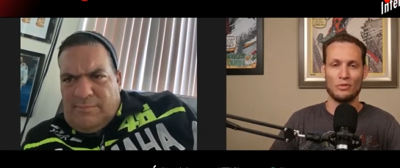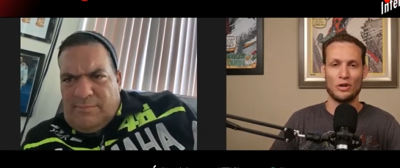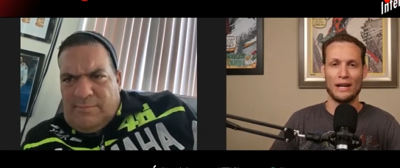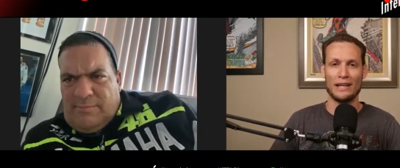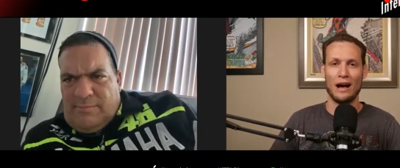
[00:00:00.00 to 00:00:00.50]

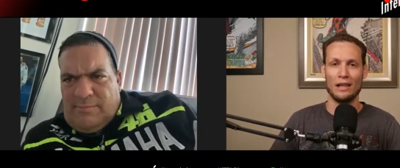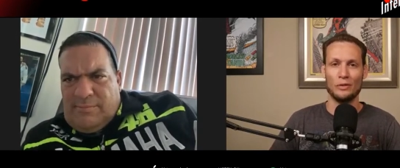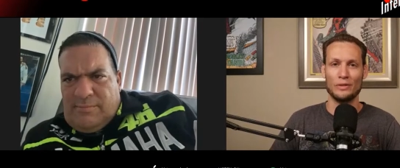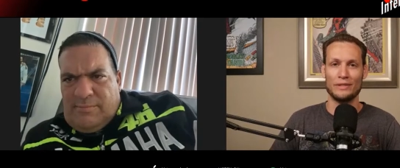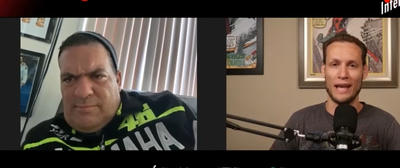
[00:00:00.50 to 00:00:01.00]
Speaker 1: training
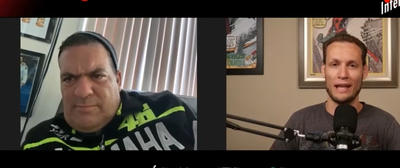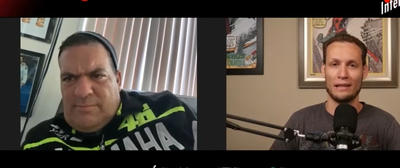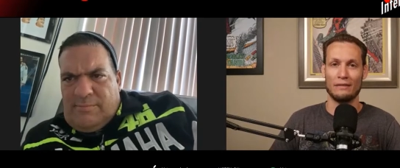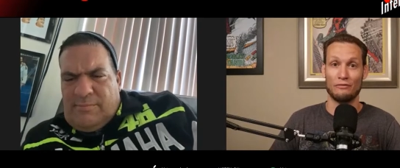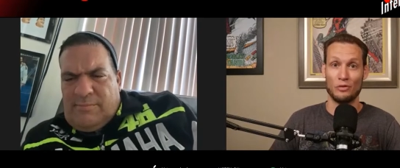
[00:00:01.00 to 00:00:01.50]
Hollywood
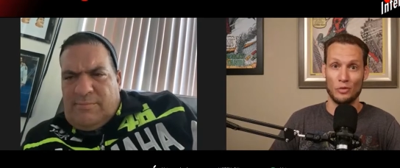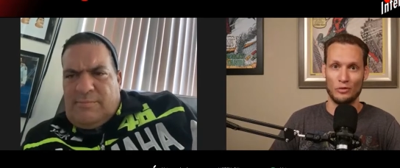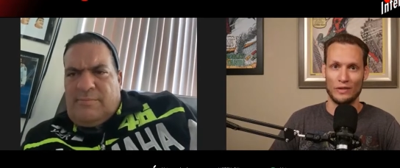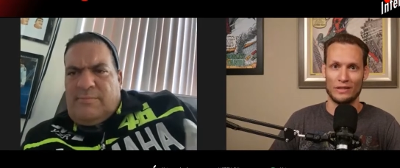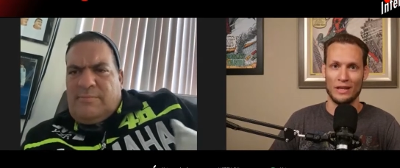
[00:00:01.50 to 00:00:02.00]
talent for
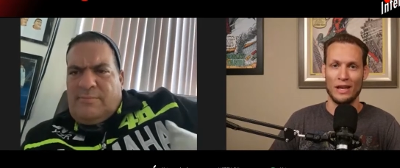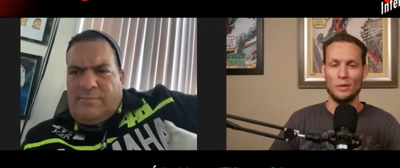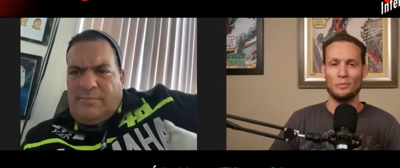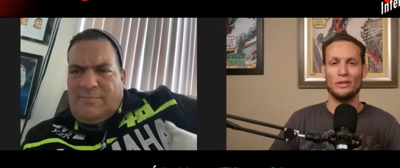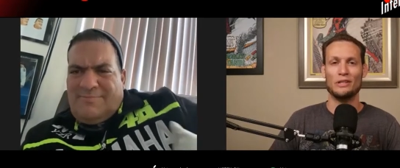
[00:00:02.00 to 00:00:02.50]
movies.
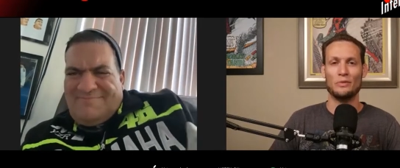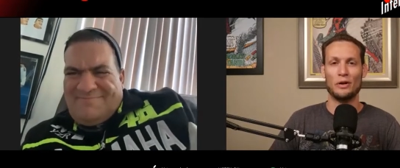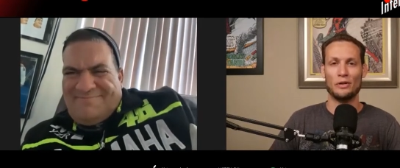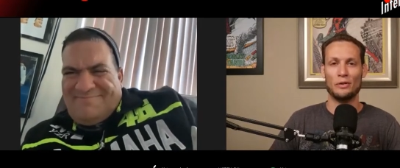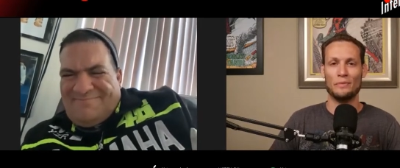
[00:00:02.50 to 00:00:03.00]
Please
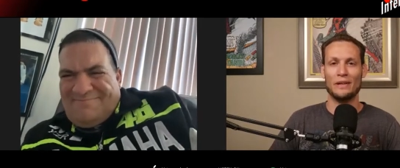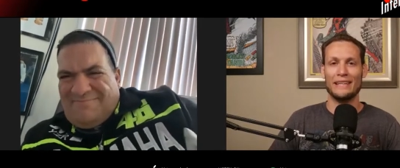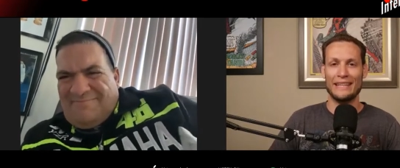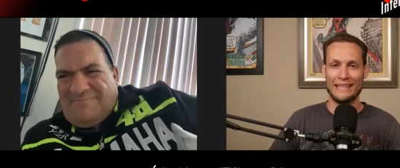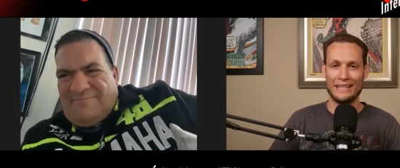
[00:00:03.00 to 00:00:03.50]
welcome
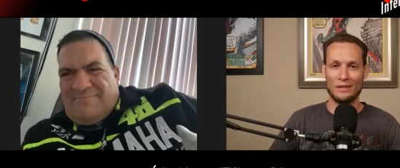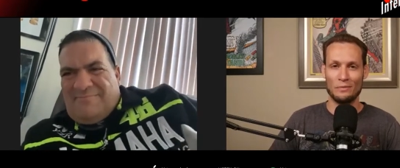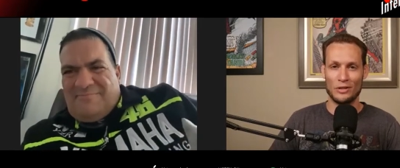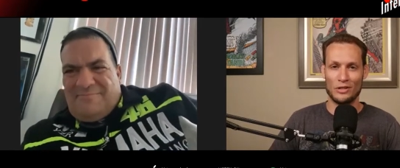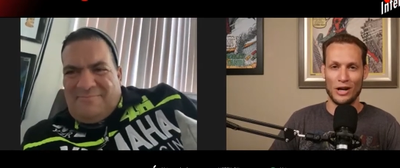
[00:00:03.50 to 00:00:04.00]

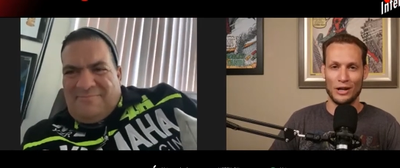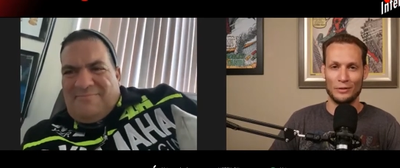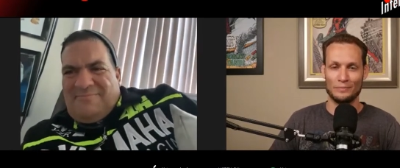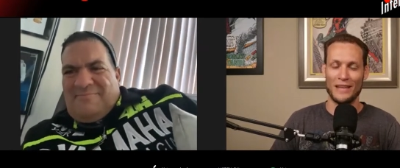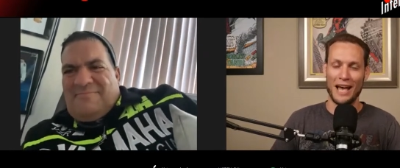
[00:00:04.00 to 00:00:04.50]
Rigan
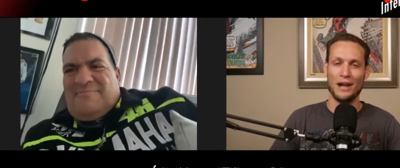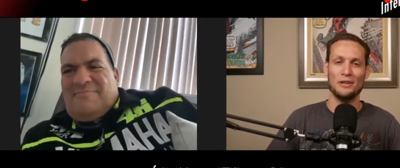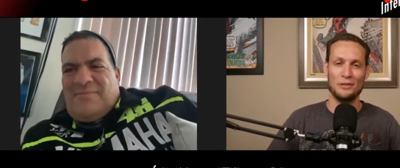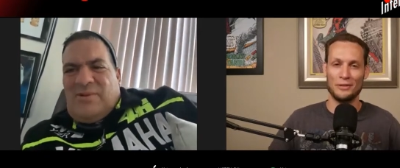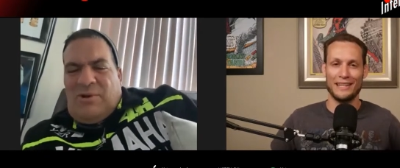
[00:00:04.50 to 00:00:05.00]
Machado. How
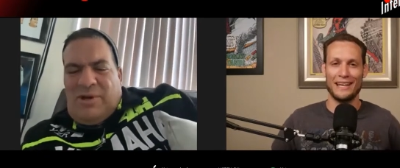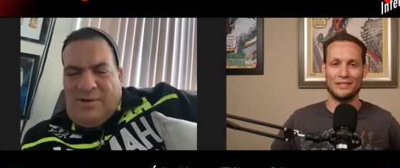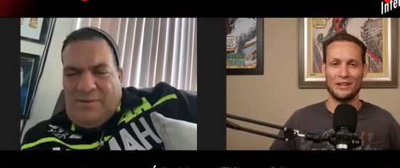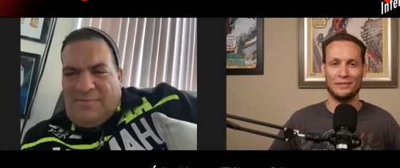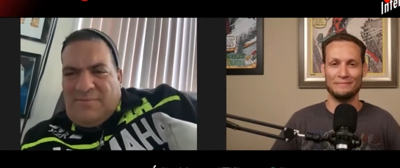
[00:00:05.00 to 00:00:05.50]
are you doing today,
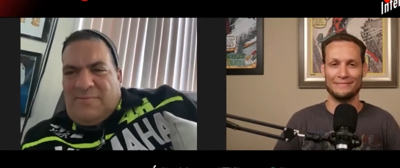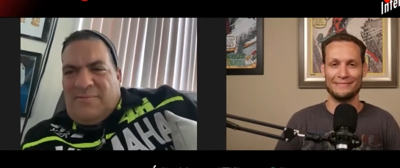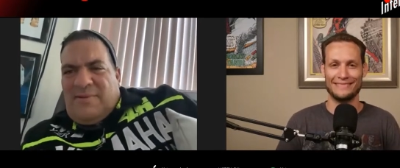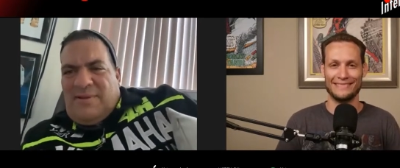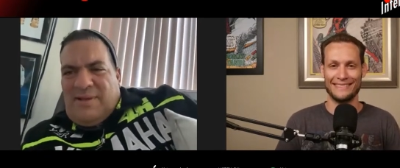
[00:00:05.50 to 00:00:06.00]
right. sir?
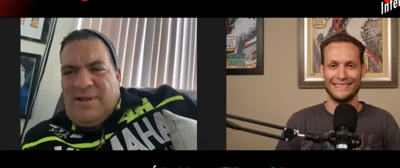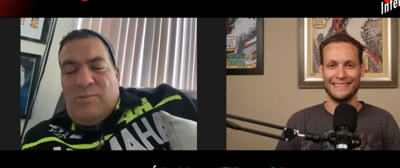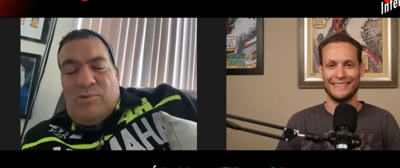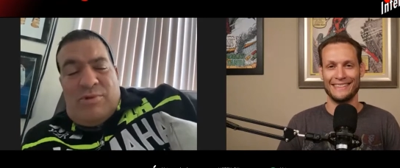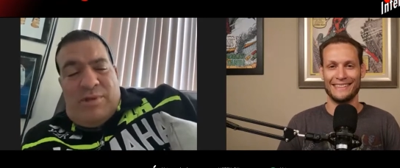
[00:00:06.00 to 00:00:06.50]

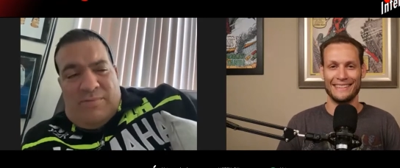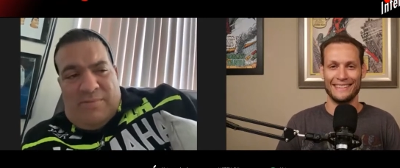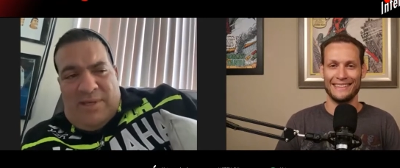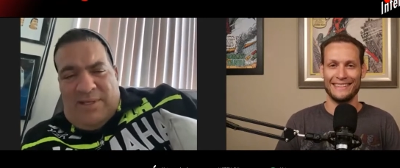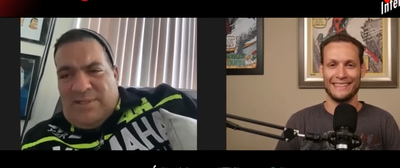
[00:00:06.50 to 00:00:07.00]
Speaker 2: I'm doing
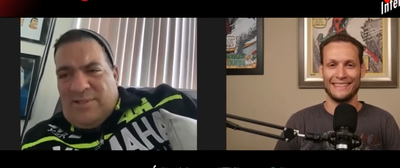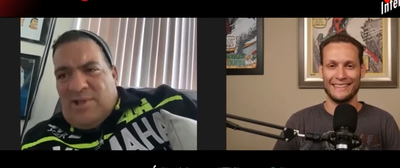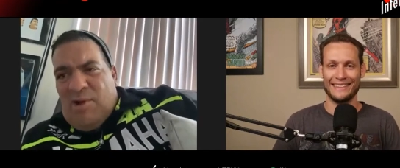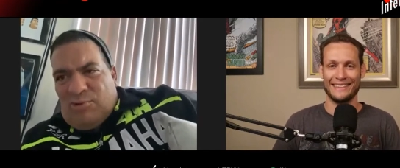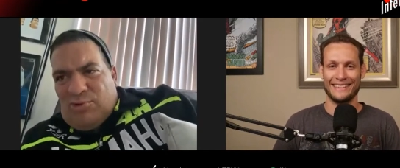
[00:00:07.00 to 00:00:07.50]
amazing.
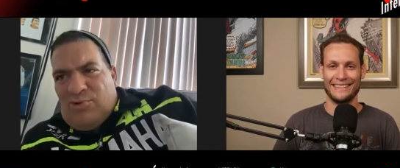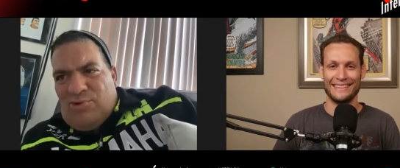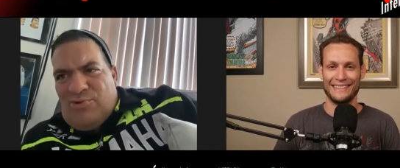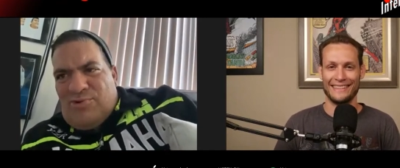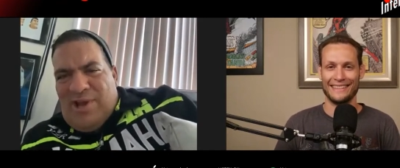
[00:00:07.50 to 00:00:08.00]
Talk to
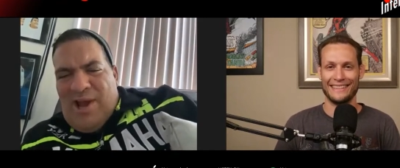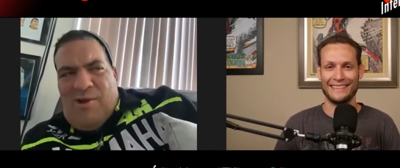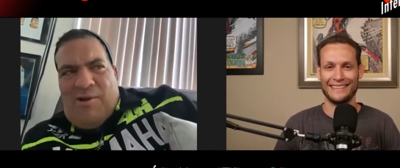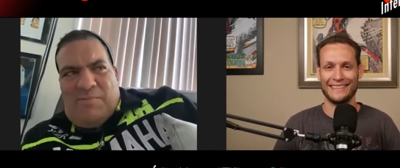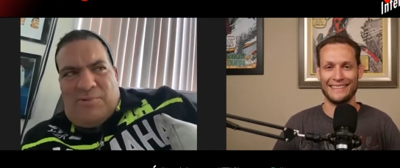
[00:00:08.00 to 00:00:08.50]
you
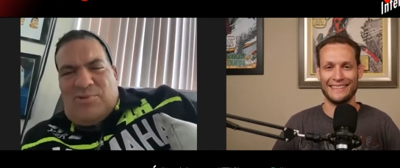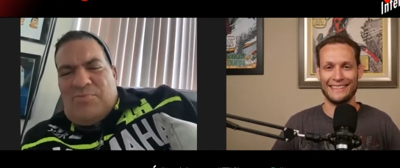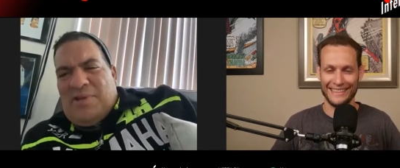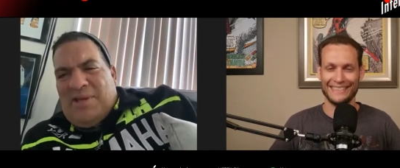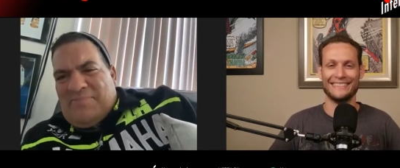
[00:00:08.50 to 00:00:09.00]
now. I'm
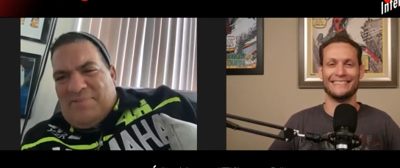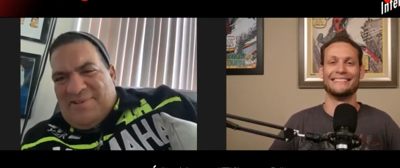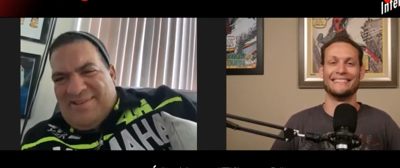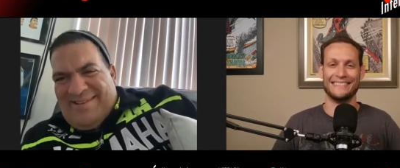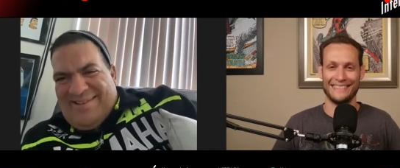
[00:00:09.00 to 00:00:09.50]
super happy
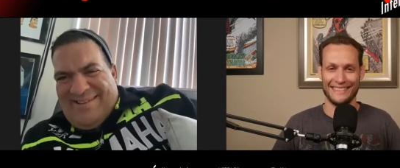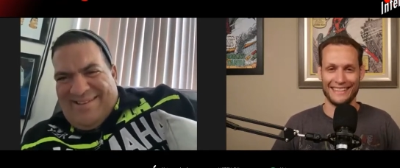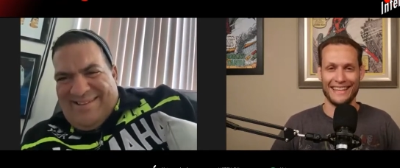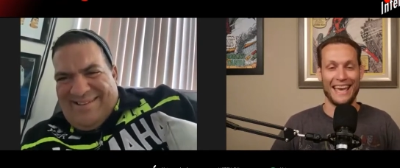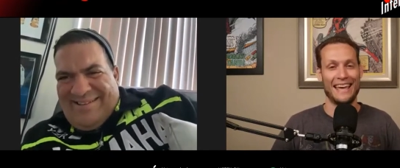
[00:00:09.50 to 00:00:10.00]

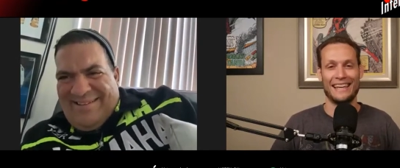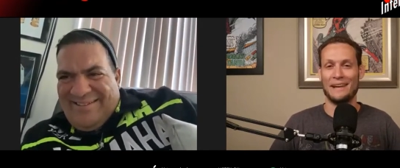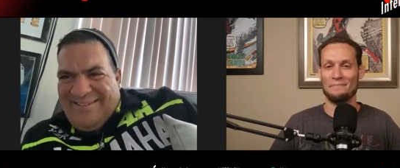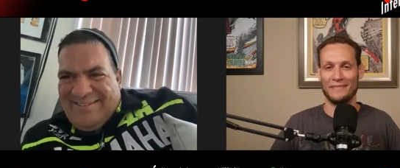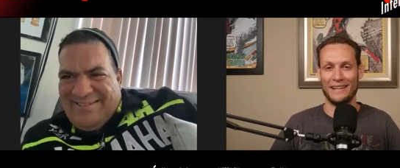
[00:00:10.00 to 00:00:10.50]

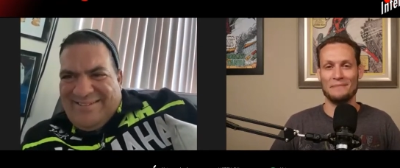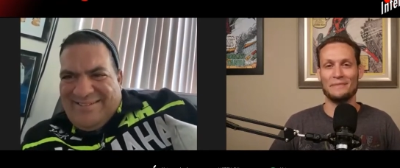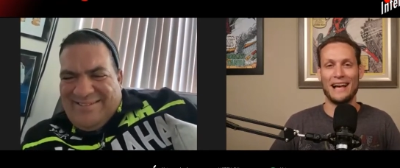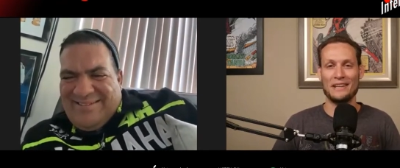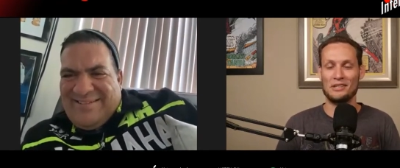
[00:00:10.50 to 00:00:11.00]
Speaker 1: hey, I'm
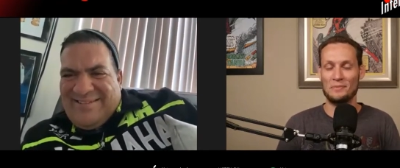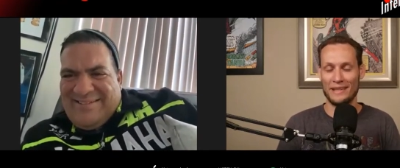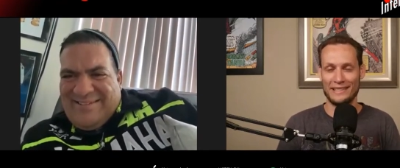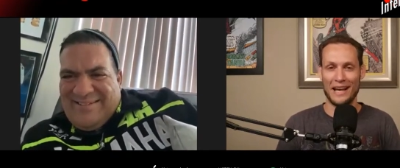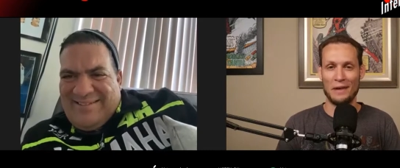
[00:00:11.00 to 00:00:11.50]
I'm glad you
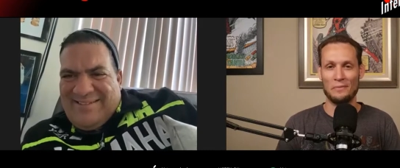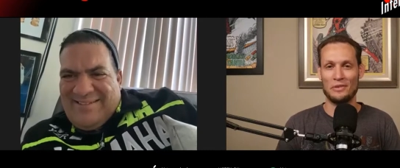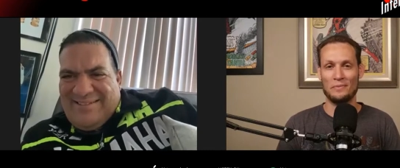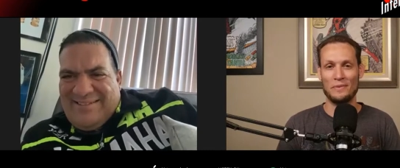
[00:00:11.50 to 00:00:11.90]
spent time with